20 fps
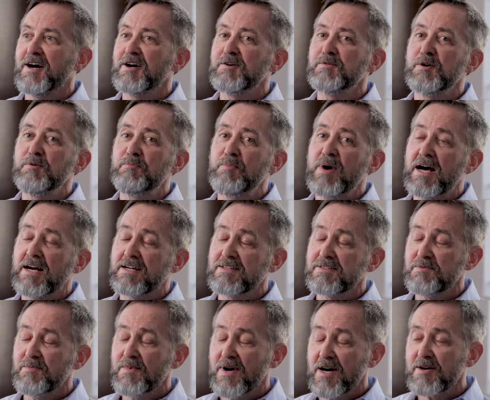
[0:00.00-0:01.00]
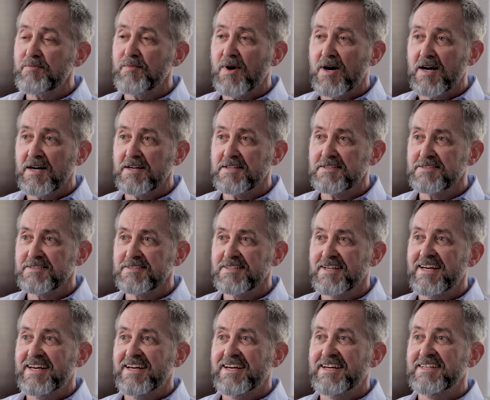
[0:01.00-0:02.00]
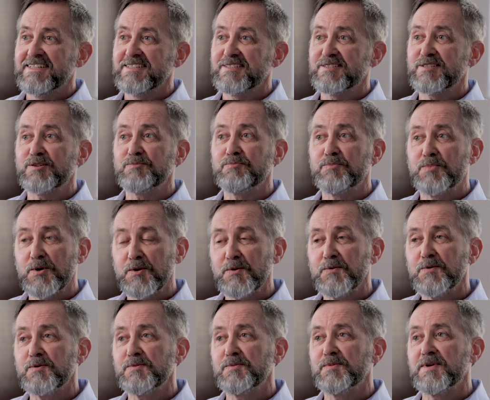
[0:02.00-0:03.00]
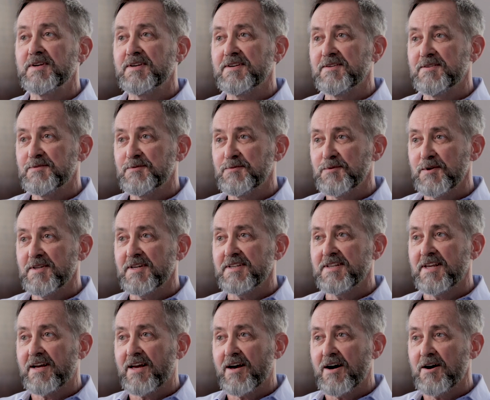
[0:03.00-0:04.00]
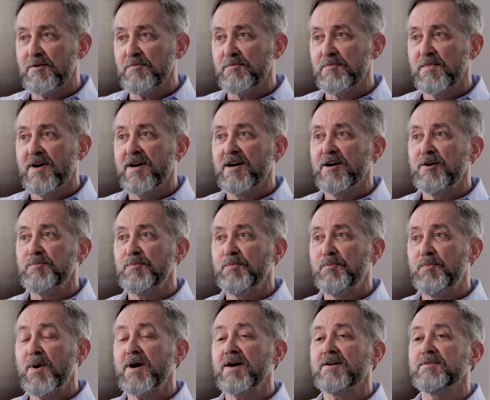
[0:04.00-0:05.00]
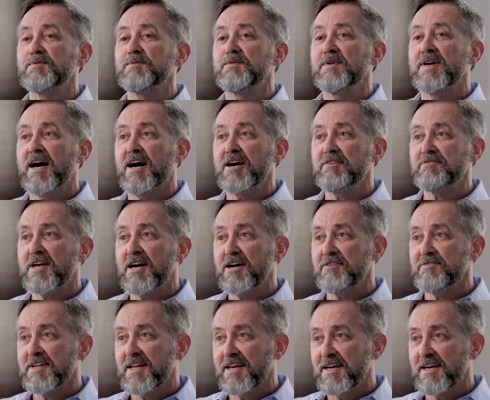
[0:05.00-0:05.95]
I went back to my boss and said, Bill will be willing to come, but we have to have an